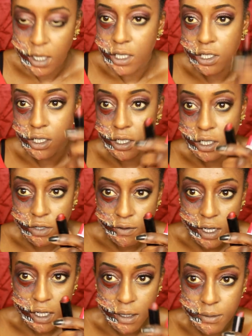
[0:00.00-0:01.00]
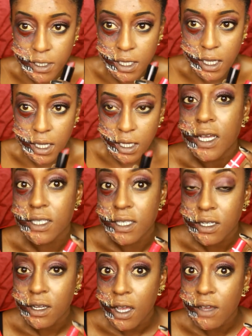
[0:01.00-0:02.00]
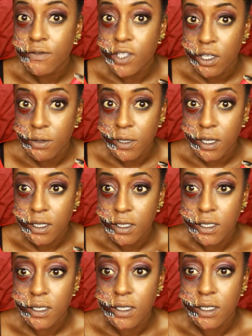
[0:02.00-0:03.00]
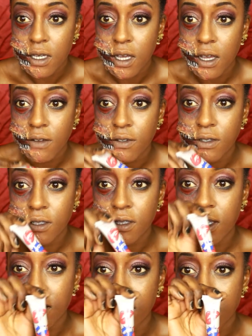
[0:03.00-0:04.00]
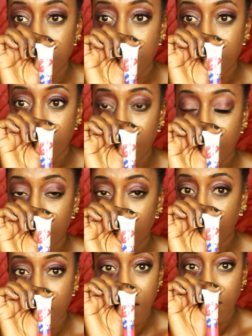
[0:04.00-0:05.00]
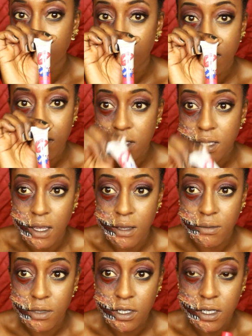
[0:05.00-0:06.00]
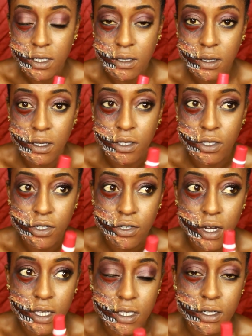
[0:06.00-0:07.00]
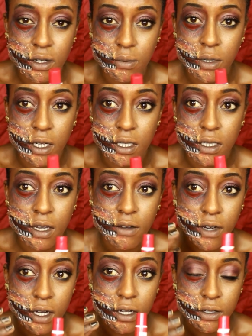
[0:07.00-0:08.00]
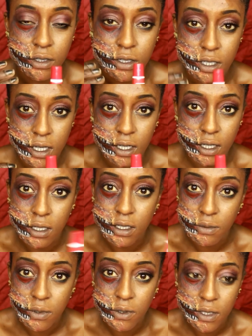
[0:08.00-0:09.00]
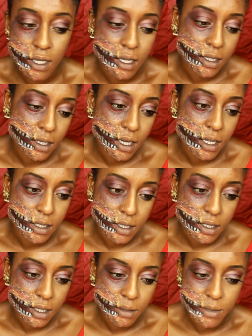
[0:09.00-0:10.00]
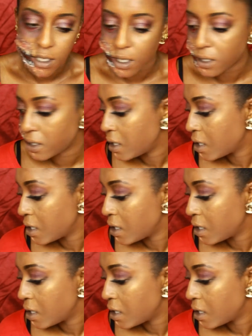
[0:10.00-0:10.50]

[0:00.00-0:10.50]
So you need your red lipstick. As I don't have gel blood, I've got this. It works the same. Just try to not pull it directly on your skin because it will stain as it's a lip stain.